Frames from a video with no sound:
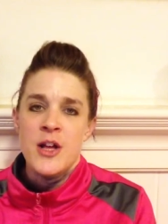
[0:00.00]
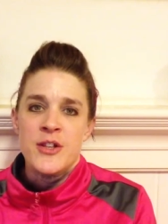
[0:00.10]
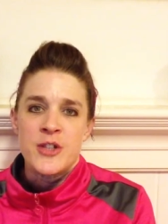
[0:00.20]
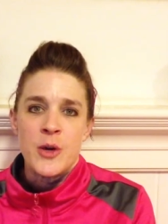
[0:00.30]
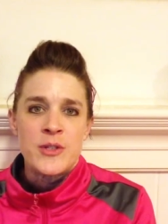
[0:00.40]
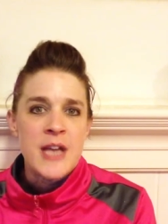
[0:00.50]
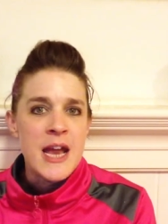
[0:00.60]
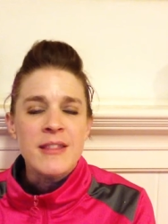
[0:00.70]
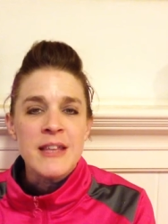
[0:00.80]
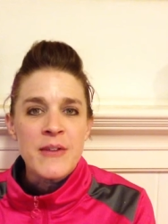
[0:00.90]
So
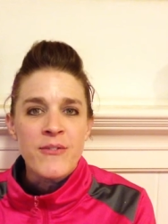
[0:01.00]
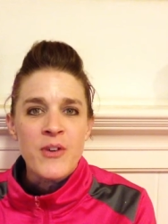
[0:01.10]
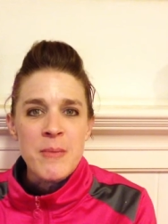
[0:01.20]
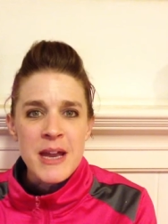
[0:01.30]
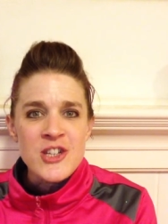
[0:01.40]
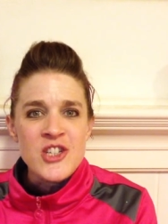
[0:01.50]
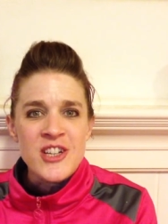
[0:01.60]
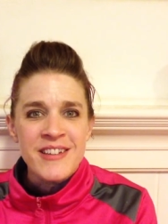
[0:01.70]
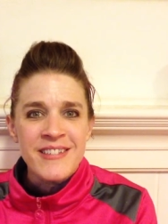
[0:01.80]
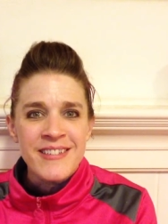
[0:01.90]
take the
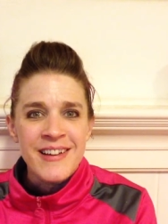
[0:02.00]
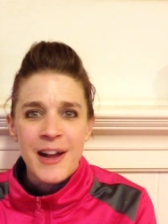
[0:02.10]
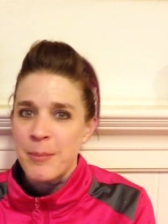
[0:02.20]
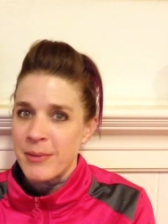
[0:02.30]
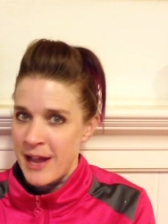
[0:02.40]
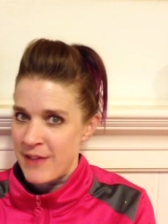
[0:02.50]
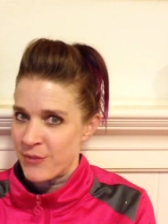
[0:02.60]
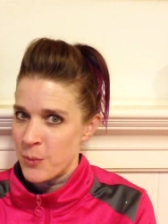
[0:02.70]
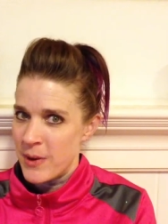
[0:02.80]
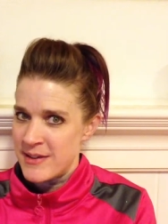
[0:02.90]
information, apply it
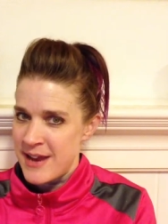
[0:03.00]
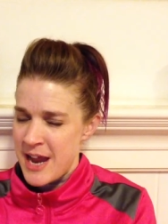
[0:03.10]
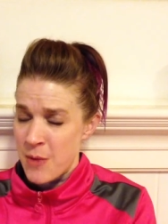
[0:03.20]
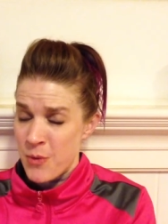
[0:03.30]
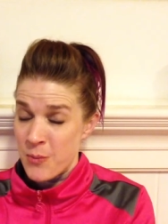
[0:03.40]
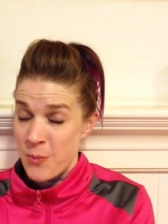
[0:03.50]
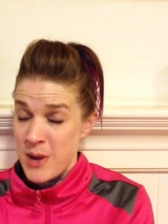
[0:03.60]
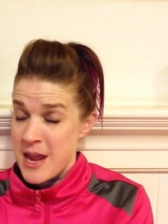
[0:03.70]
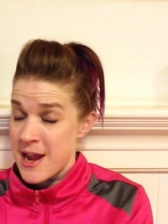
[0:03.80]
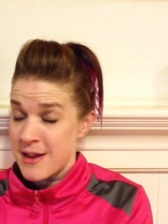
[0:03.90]
for one day, one
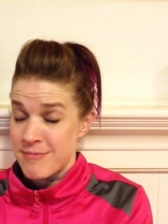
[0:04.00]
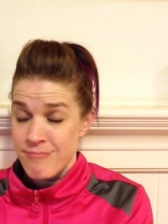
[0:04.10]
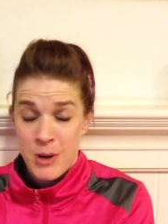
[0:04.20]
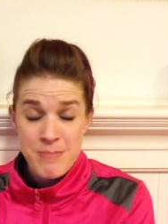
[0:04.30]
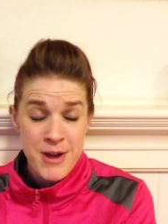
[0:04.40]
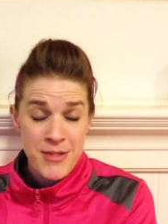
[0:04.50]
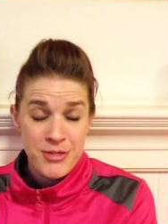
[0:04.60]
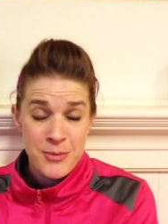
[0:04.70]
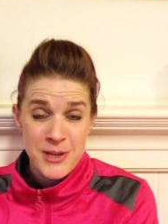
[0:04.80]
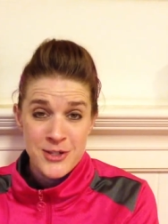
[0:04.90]
week, one month,
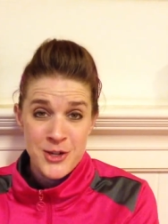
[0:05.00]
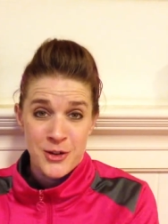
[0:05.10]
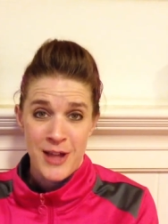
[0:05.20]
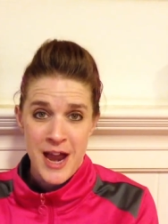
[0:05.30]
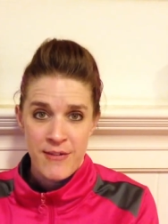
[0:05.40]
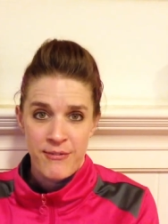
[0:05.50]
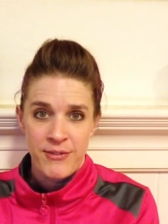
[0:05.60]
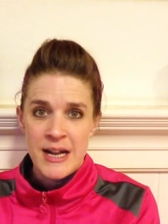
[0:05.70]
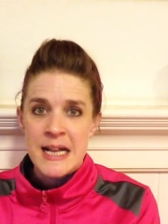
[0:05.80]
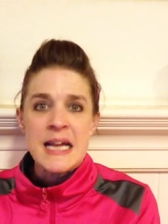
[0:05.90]
the rest of your life,
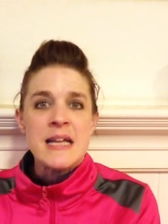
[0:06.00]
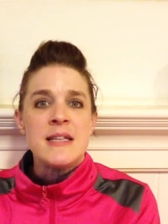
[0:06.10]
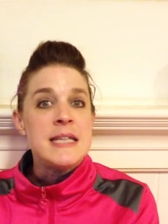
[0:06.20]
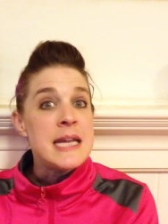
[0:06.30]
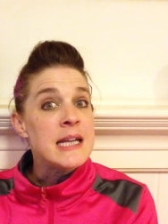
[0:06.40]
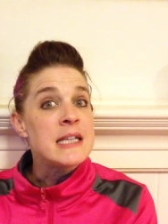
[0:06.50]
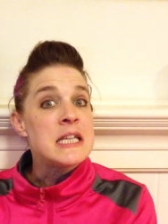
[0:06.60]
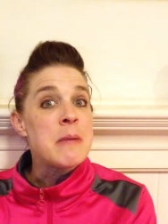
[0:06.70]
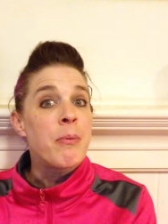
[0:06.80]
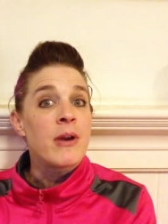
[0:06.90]
dig
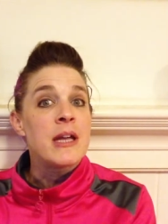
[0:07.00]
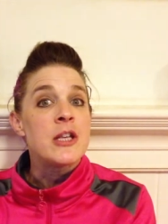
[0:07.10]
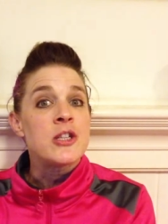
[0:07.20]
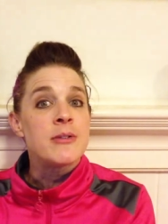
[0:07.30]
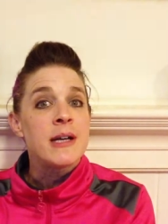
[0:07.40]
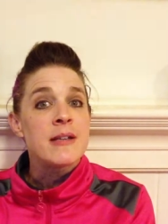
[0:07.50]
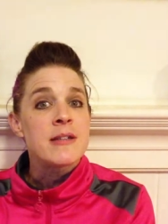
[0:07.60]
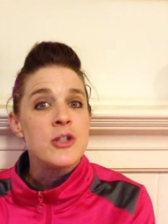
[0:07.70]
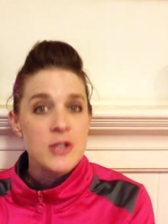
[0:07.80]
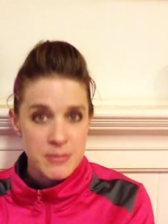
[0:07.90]
deeper into it,
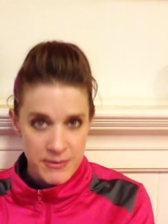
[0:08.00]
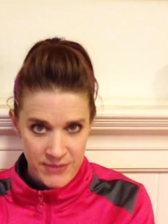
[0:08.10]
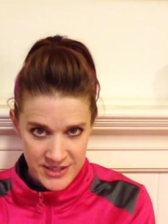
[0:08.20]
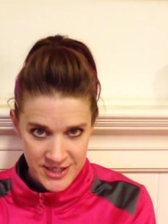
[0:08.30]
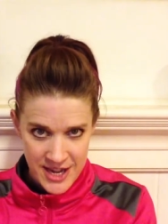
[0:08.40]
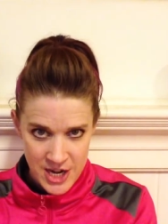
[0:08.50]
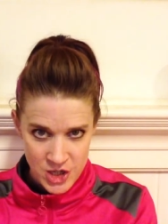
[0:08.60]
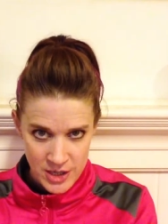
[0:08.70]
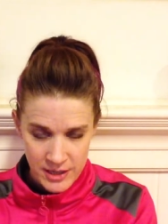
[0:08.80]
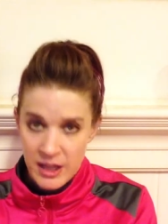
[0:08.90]
do some
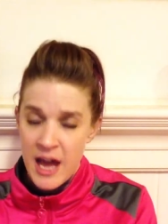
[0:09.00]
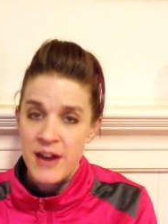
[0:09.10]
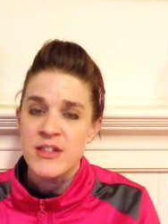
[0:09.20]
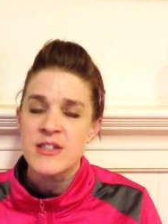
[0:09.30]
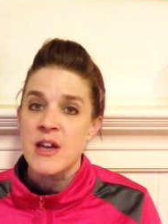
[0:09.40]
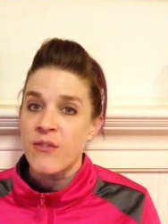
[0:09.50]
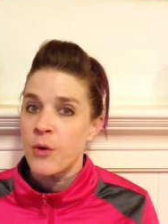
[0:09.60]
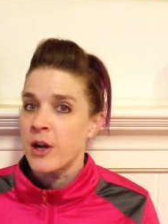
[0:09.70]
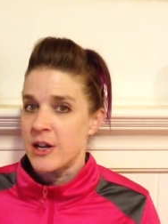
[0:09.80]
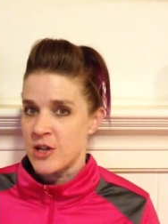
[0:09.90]
investigation. A lot of the stuff
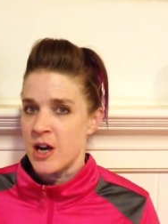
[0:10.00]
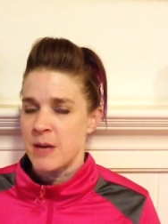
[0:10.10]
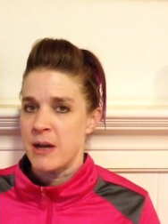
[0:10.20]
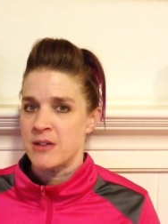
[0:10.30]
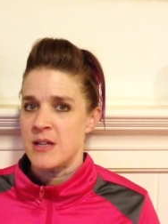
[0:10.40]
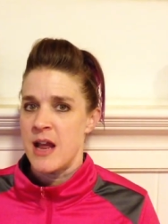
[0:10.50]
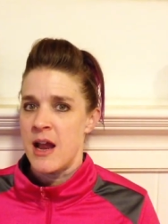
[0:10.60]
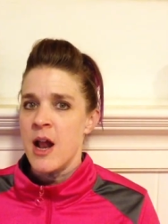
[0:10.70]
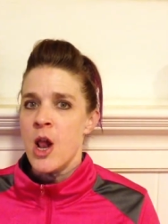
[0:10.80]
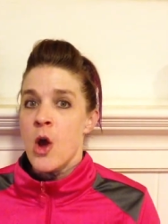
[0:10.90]
we're going to talk about
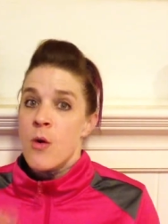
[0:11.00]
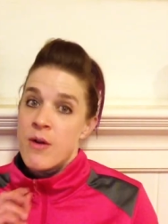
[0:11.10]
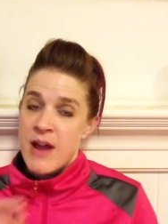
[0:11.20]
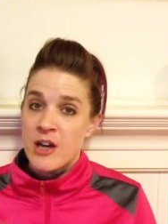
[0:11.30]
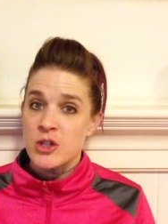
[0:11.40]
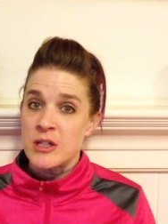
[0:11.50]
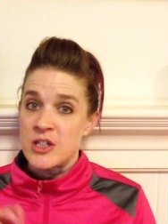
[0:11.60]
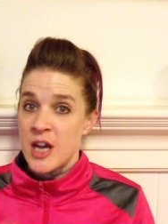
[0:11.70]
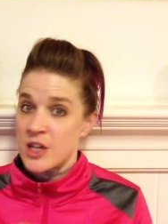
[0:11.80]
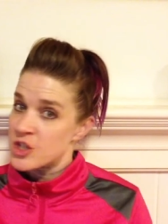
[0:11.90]
today, we've actually
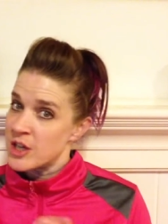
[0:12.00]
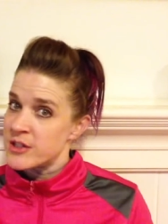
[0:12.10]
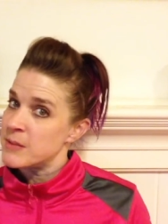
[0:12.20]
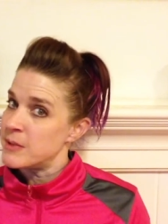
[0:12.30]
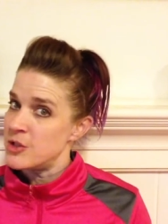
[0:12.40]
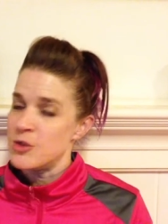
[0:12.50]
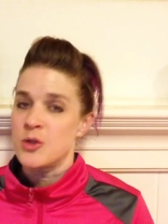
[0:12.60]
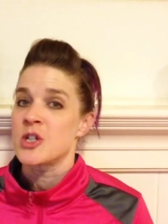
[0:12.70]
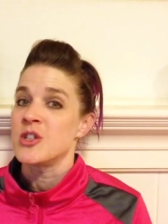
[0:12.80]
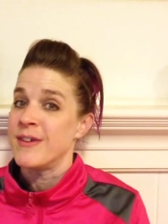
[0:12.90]
touched on some of the
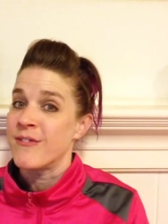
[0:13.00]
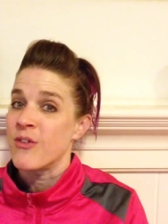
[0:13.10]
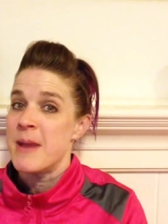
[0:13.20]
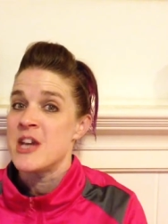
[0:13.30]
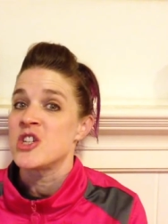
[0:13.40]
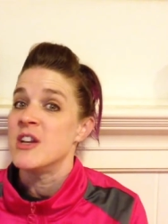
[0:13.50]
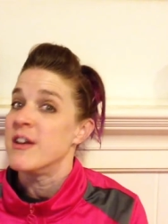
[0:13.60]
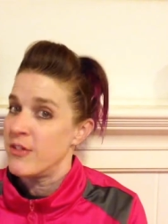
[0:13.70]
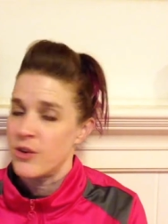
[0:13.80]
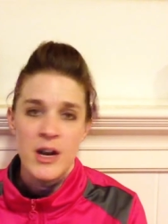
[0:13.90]
nutritional information in
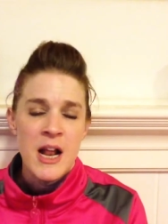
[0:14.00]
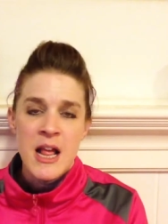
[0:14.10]
other